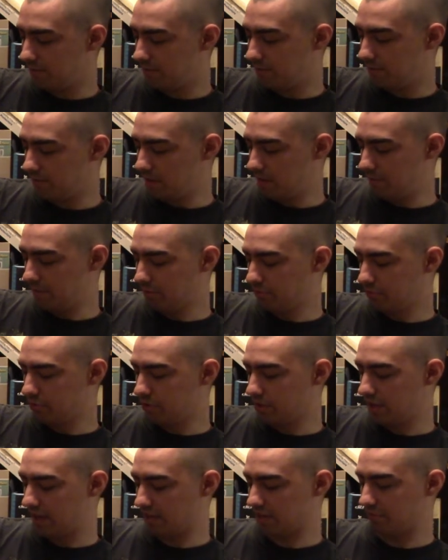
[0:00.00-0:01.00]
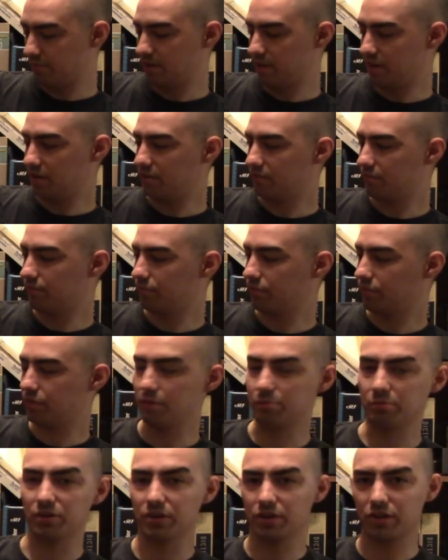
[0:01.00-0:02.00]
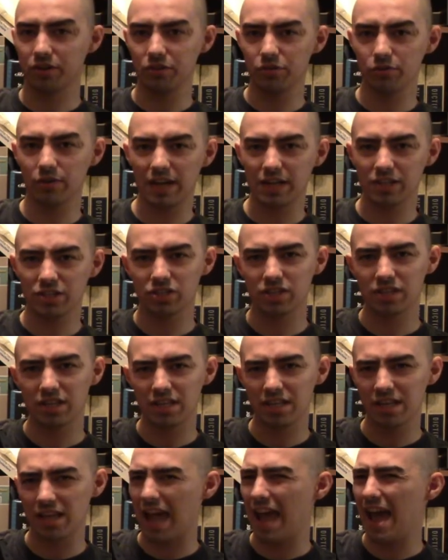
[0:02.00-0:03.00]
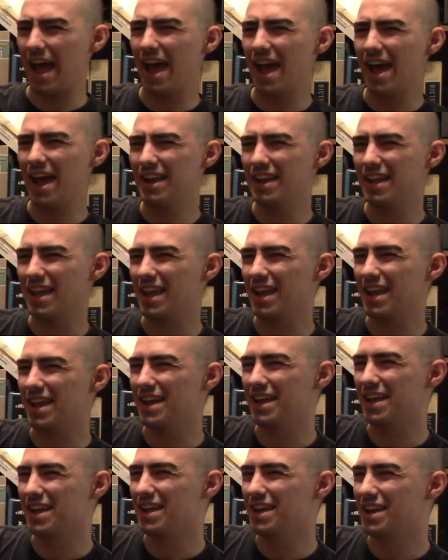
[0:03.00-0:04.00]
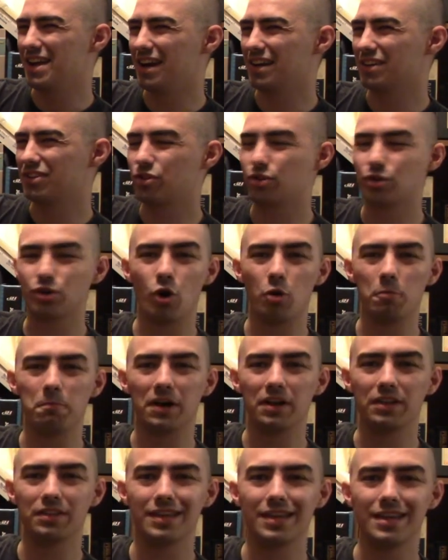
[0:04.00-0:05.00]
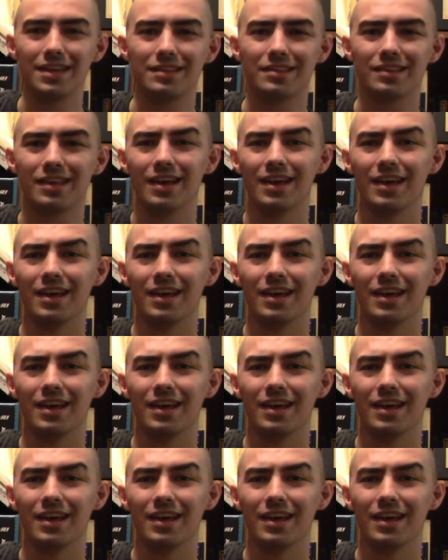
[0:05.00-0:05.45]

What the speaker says: many people would ask me, Tabor, could you actually add a scope on these?